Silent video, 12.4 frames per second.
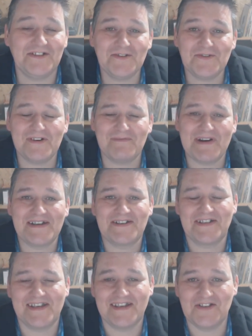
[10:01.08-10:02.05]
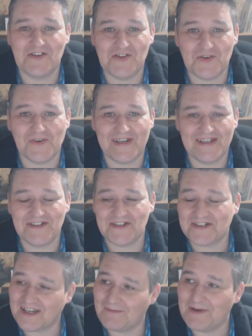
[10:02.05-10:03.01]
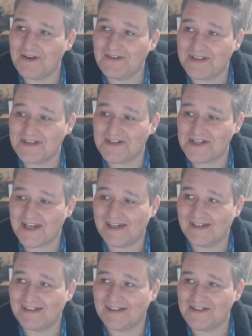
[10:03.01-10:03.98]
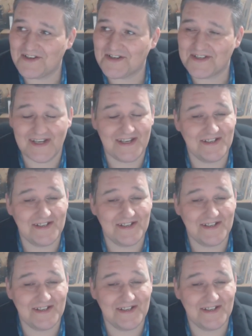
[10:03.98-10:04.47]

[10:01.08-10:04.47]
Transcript: you know, I'm actually enjoying just coming out to the shed, just